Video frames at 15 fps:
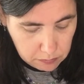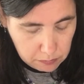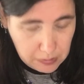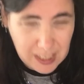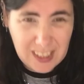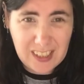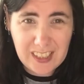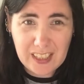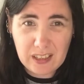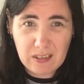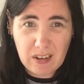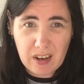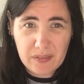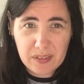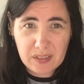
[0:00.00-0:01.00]
Peak Side
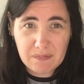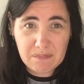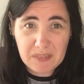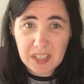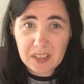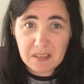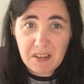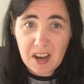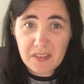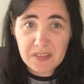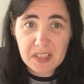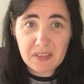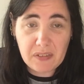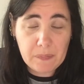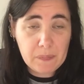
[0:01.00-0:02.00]
Needle Crafts
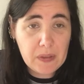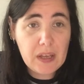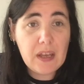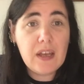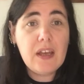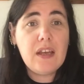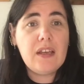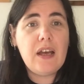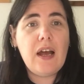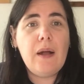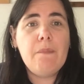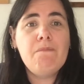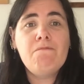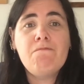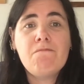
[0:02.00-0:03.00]
even.
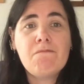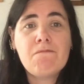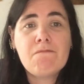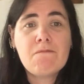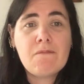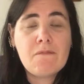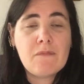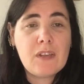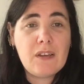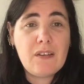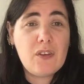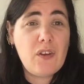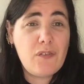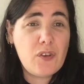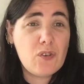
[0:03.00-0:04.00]

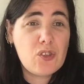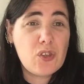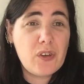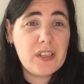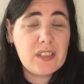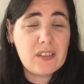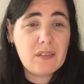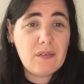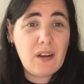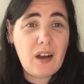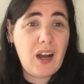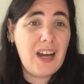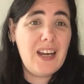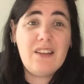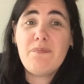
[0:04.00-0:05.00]
Of your choice.
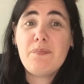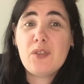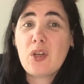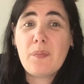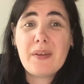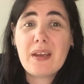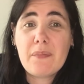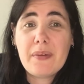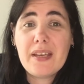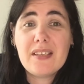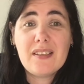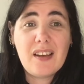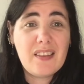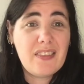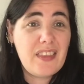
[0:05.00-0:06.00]
I love shopping at Peak
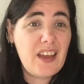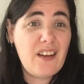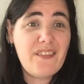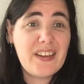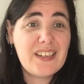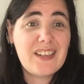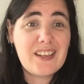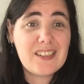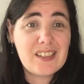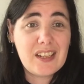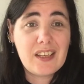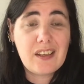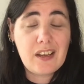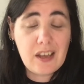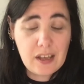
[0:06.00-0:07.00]
Side. They are
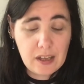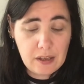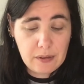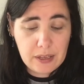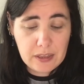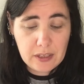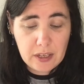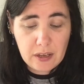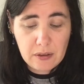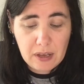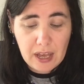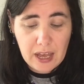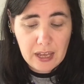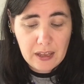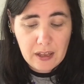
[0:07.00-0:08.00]
fantastic in the
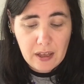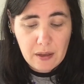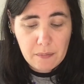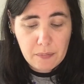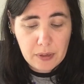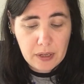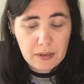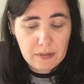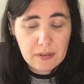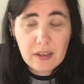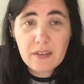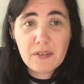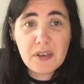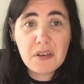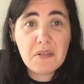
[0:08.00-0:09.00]
UK. But
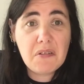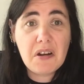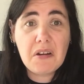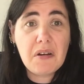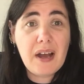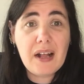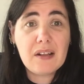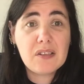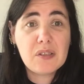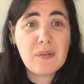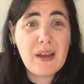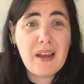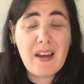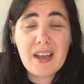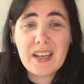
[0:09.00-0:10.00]
if you are
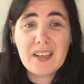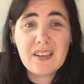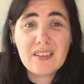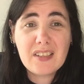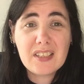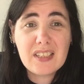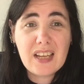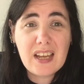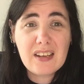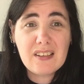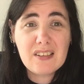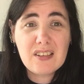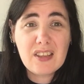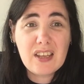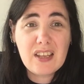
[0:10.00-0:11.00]
elsewhere, I can
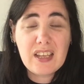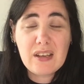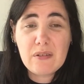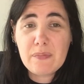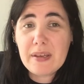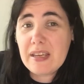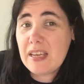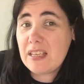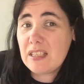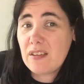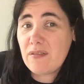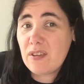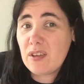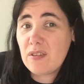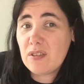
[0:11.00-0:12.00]
understand that it'll be easier
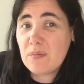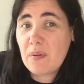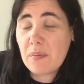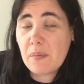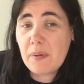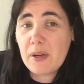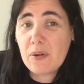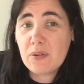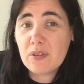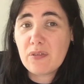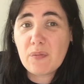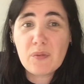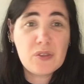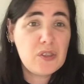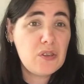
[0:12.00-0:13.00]
for you to probably order
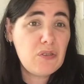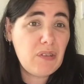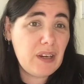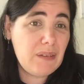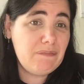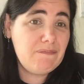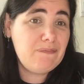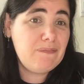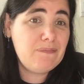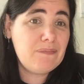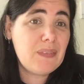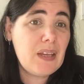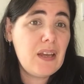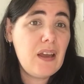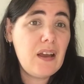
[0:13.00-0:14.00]
from 123.
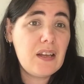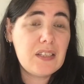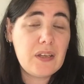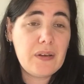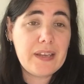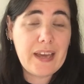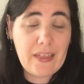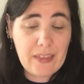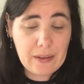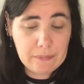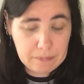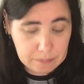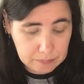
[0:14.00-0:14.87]
Totally get that.